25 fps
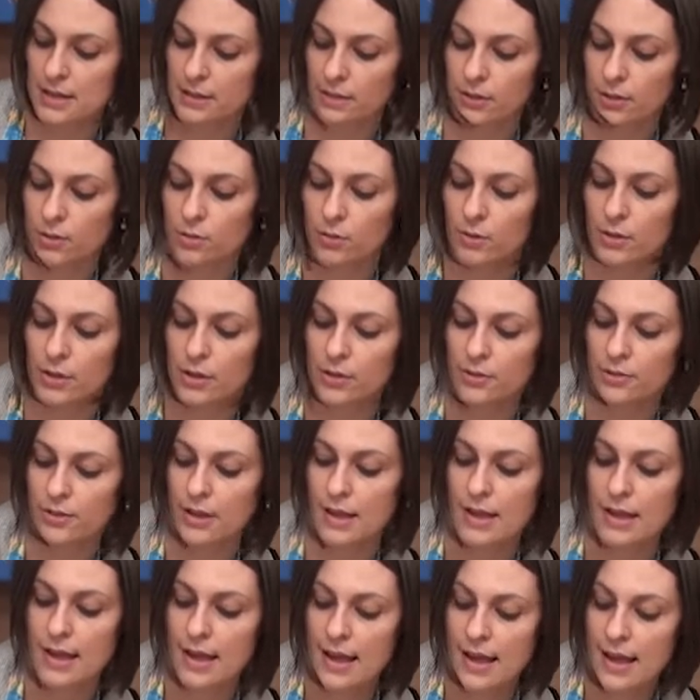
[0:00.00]
in the corners.
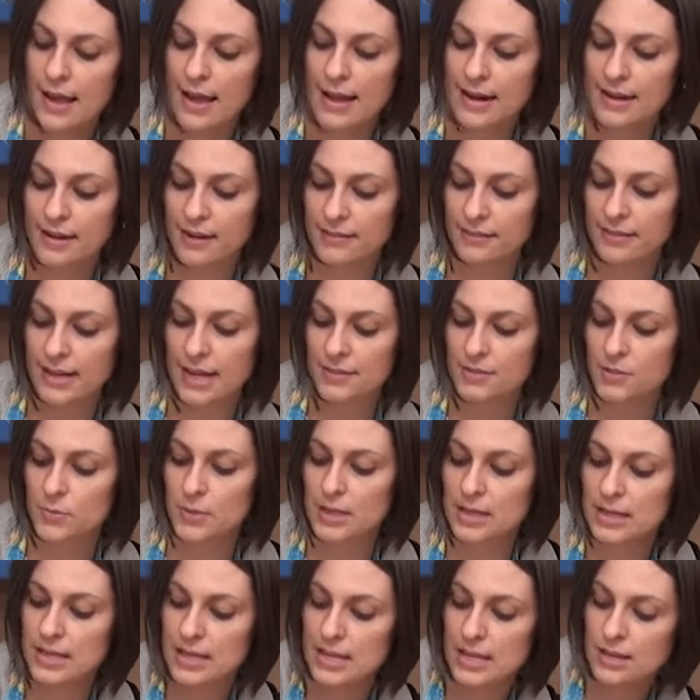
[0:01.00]
And it doesn't have to
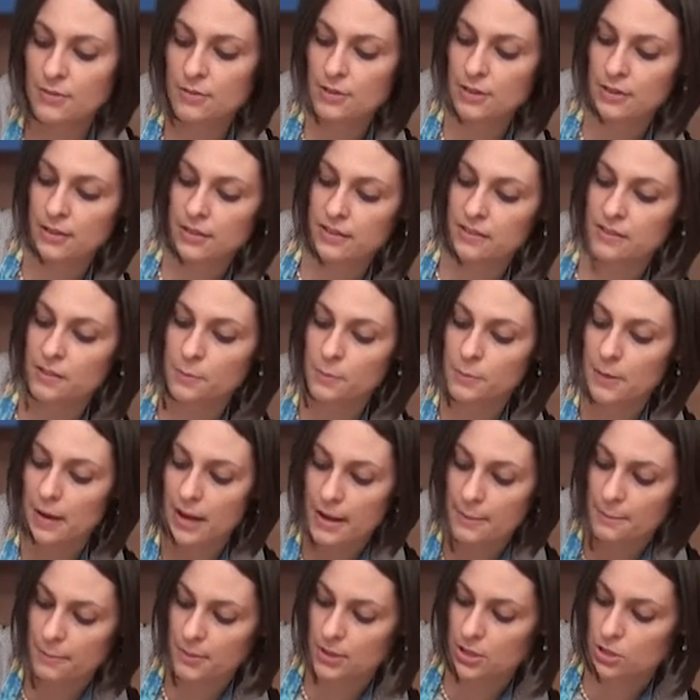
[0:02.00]
be evenly
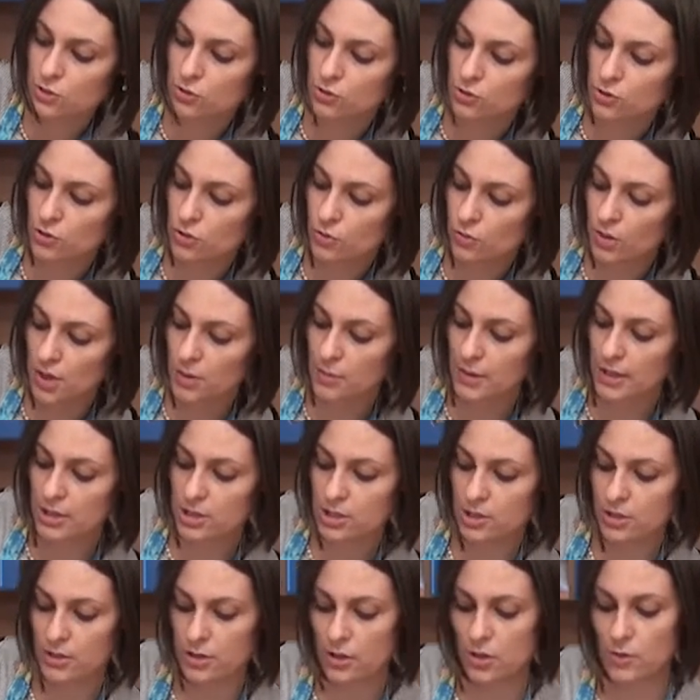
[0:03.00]
spread, but you do want to make
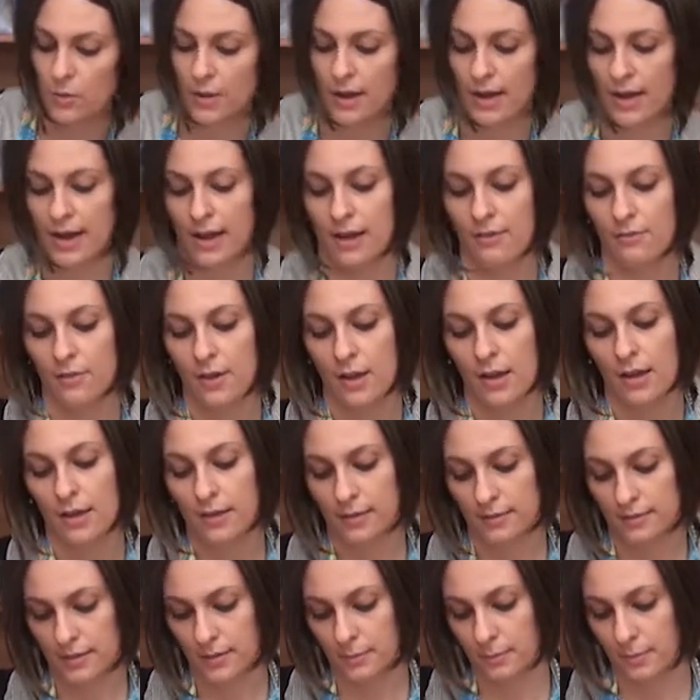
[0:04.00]
sure that you have
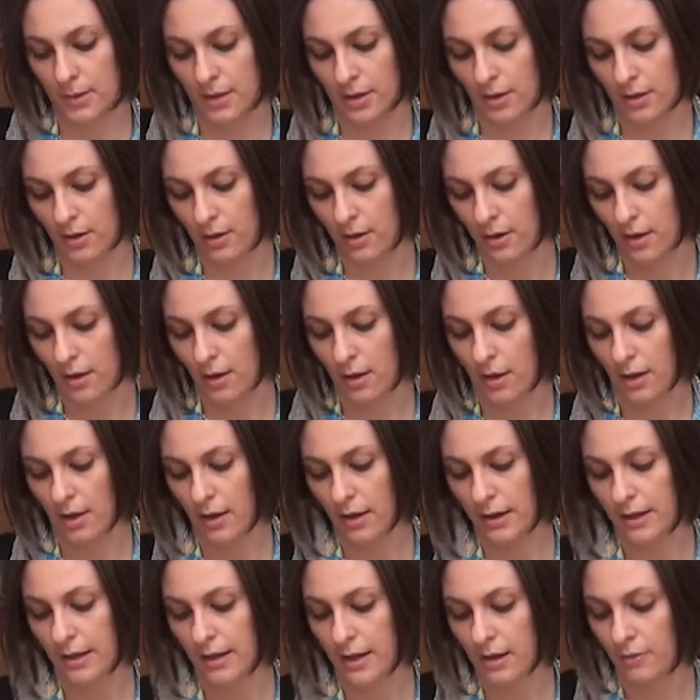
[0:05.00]
some butter
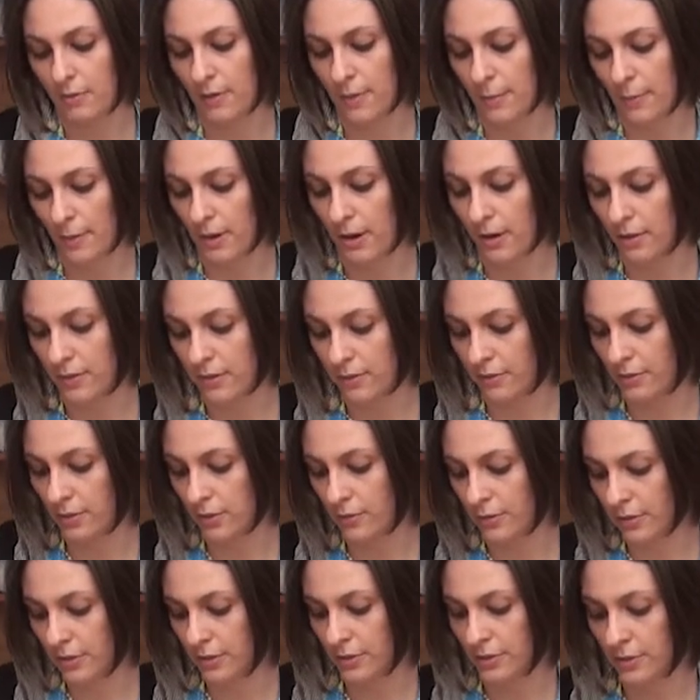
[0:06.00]
on every part of the
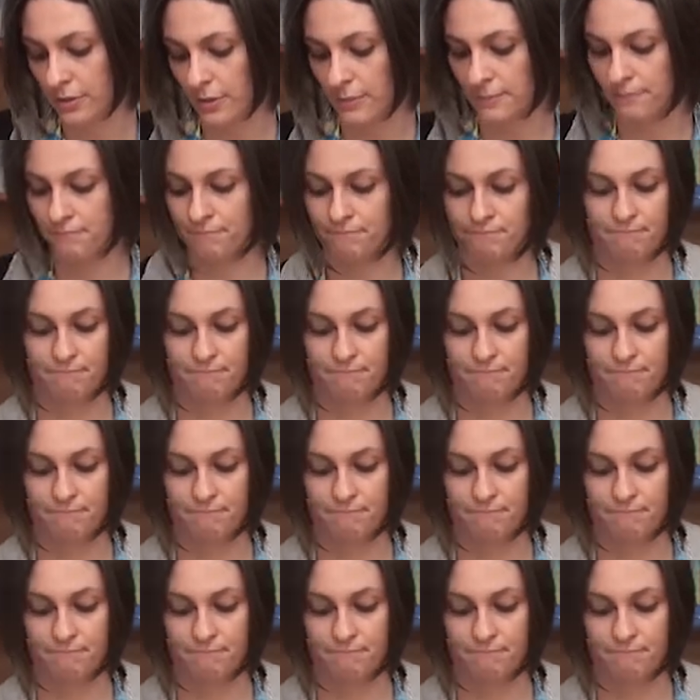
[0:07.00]
surface.